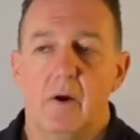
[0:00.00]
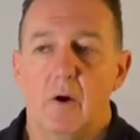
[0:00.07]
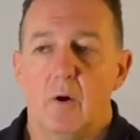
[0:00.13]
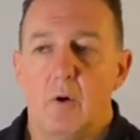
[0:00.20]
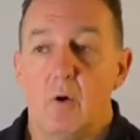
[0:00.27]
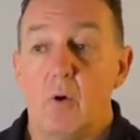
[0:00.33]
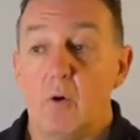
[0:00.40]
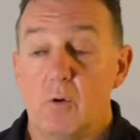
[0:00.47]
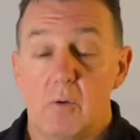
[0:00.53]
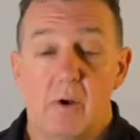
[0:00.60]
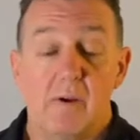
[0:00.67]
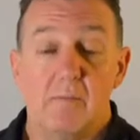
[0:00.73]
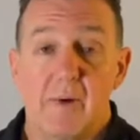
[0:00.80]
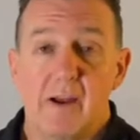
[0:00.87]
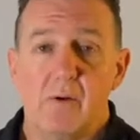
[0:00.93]

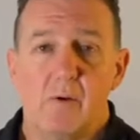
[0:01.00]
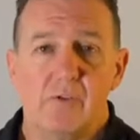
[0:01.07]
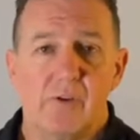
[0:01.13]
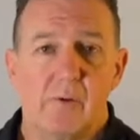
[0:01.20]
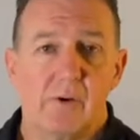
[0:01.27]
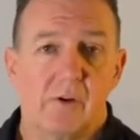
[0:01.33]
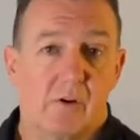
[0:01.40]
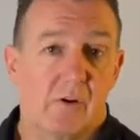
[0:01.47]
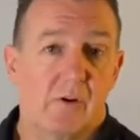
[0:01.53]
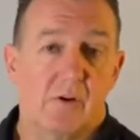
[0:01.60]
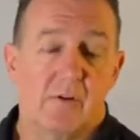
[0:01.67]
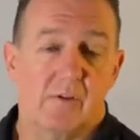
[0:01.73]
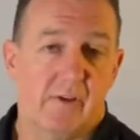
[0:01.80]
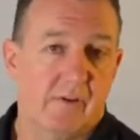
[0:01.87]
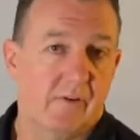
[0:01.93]
Or it may also
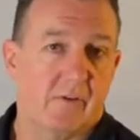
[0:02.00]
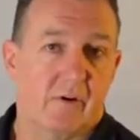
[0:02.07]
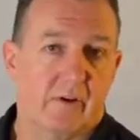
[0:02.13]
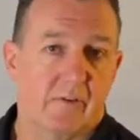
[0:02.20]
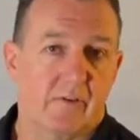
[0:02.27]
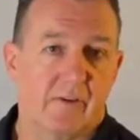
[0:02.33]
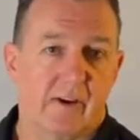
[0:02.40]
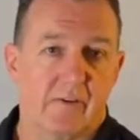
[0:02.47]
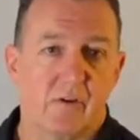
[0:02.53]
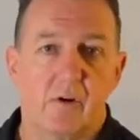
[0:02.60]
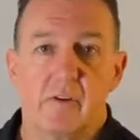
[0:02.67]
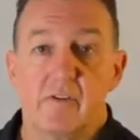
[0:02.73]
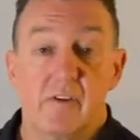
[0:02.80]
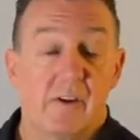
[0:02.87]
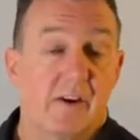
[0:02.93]
include things like the
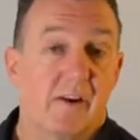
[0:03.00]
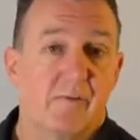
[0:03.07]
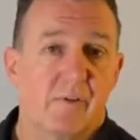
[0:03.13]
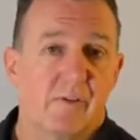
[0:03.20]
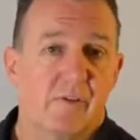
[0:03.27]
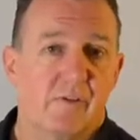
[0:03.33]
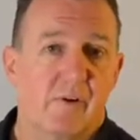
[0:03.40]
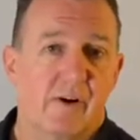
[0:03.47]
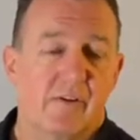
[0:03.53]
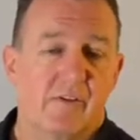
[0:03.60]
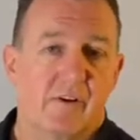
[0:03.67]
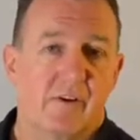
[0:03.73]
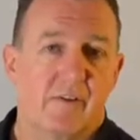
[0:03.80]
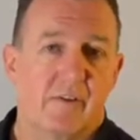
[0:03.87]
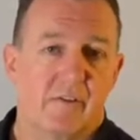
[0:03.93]
technology and
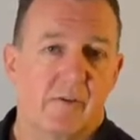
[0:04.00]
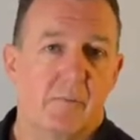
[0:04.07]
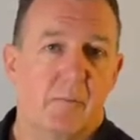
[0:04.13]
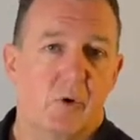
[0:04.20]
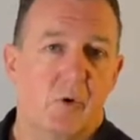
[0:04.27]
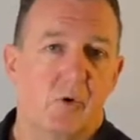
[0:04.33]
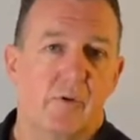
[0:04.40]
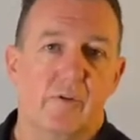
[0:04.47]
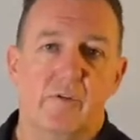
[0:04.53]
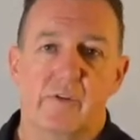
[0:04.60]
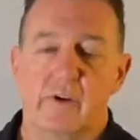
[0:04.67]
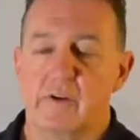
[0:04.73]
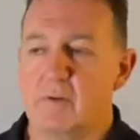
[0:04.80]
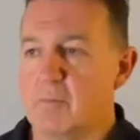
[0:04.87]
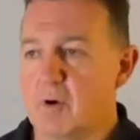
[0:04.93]
infrastructure that's important.
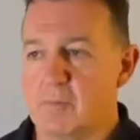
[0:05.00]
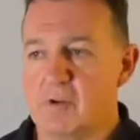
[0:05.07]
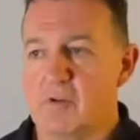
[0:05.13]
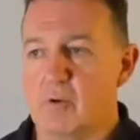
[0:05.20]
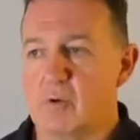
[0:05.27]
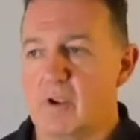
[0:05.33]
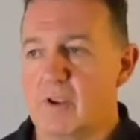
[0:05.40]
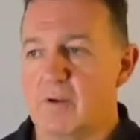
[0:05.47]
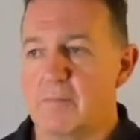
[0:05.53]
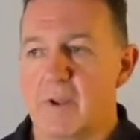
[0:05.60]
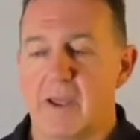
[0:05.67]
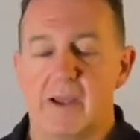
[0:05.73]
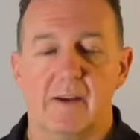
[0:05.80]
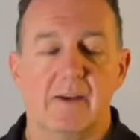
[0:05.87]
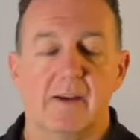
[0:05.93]
So you might be talking
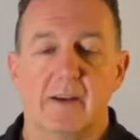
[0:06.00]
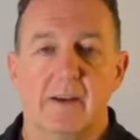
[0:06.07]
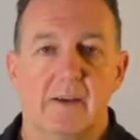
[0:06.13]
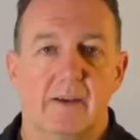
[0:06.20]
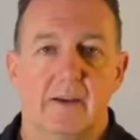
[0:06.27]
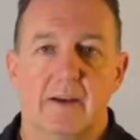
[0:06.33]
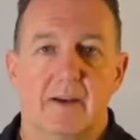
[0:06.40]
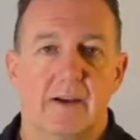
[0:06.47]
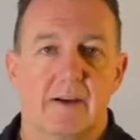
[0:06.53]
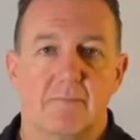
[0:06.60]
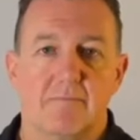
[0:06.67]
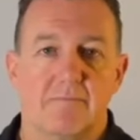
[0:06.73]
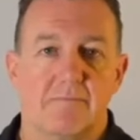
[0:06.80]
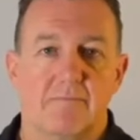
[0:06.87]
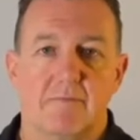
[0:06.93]
about
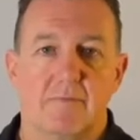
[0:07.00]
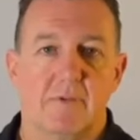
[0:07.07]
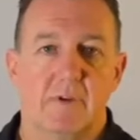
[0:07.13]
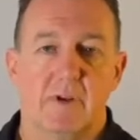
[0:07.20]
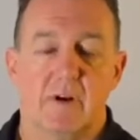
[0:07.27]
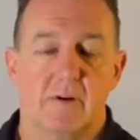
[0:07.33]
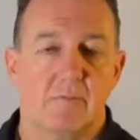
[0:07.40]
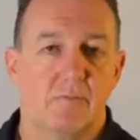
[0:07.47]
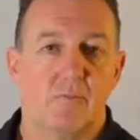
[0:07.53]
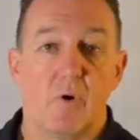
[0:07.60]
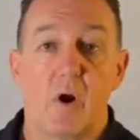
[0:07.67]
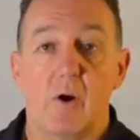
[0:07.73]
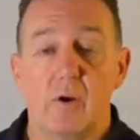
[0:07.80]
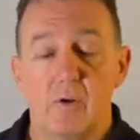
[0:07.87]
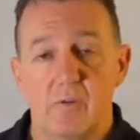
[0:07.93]

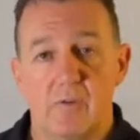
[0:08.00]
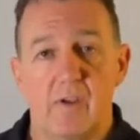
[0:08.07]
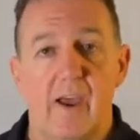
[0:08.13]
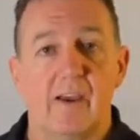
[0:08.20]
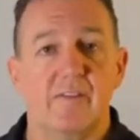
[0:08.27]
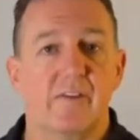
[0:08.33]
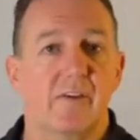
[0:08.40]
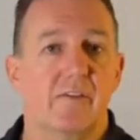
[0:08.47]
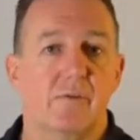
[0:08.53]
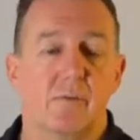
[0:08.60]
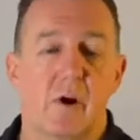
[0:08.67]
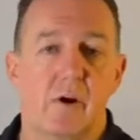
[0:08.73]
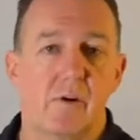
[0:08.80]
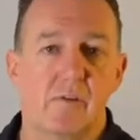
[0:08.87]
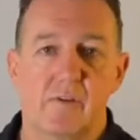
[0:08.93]
roads, access
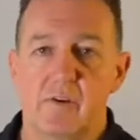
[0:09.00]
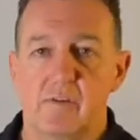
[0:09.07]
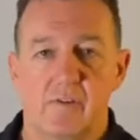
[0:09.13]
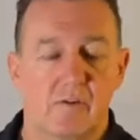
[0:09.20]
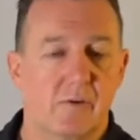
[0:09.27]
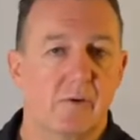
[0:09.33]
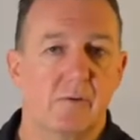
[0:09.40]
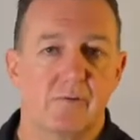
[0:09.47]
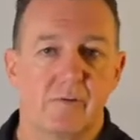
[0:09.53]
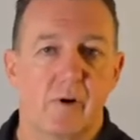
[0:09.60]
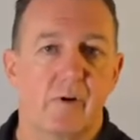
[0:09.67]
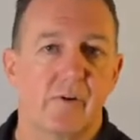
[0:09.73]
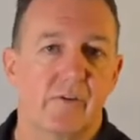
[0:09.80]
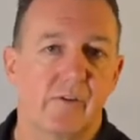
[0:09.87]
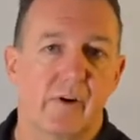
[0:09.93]
roads into
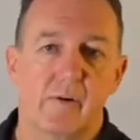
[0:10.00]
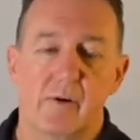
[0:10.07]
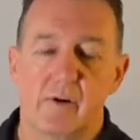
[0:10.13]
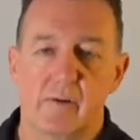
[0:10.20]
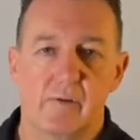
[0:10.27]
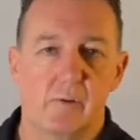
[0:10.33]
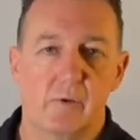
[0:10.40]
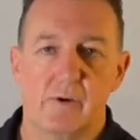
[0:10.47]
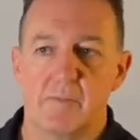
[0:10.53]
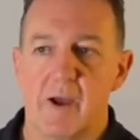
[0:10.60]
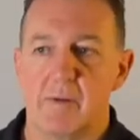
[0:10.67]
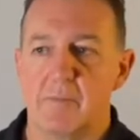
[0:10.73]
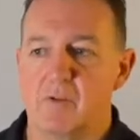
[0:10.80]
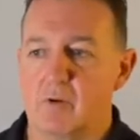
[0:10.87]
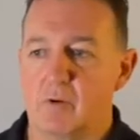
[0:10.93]
forest areas, or you
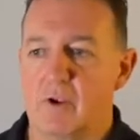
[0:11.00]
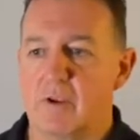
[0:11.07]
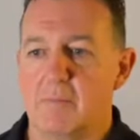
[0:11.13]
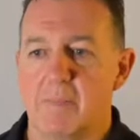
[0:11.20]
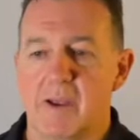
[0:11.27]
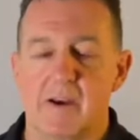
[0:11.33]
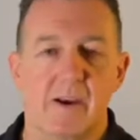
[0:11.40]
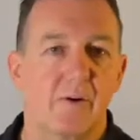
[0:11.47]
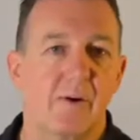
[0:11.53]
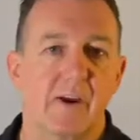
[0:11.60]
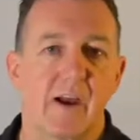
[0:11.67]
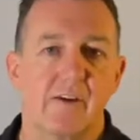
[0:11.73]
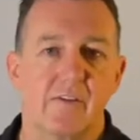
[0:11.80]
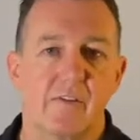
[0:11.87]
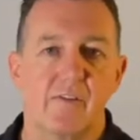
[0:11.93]
may be talking about
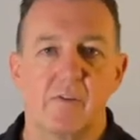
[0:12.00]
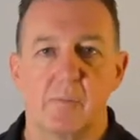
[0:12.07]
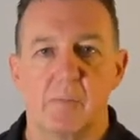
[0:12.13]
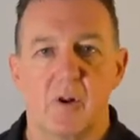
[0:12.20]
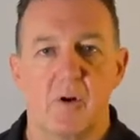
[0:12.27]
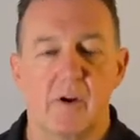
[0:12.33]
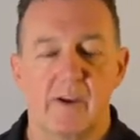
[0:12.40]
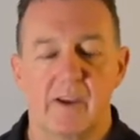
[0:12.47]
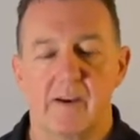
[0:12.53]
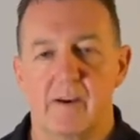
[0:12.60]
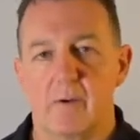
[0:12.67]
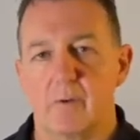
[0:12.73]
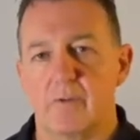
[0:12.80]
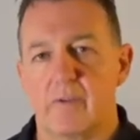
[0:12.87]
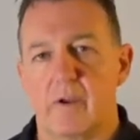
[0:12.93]
irrigation supply,
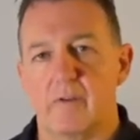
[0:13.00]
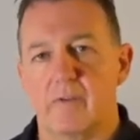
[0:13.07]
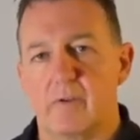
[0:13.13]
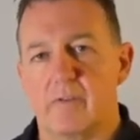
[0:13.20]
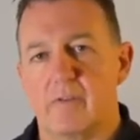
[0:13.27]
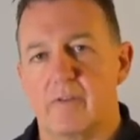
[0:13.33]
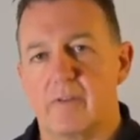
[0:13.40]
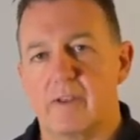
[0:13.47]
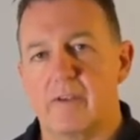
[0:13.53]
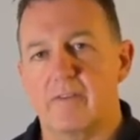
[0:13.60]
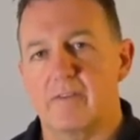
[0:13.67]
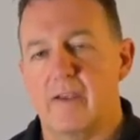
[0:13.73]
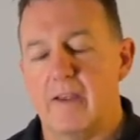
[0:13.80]
canals, those sorts of things.